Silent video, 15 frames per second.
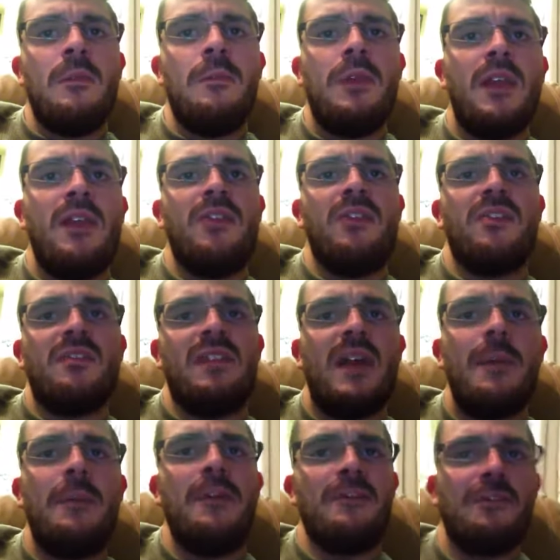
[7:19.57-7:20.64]
because it's a
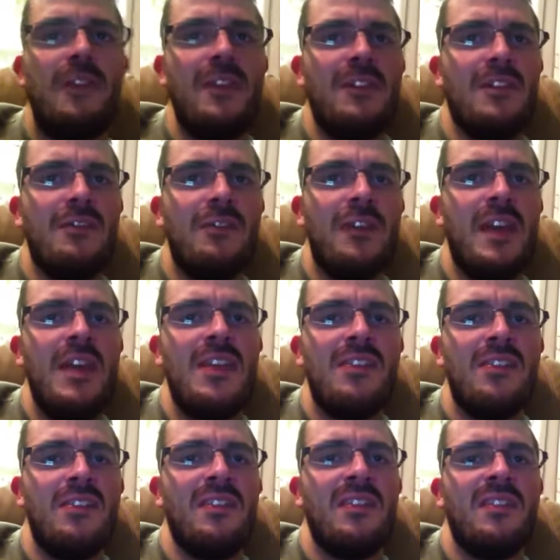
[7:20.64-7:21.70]
lot more
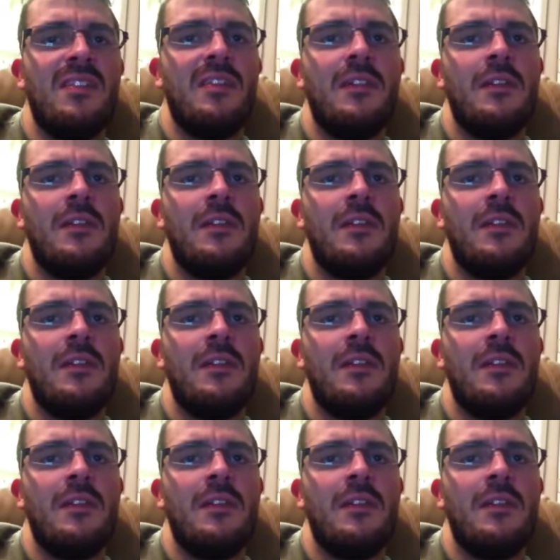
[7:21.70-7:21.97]
face-to-face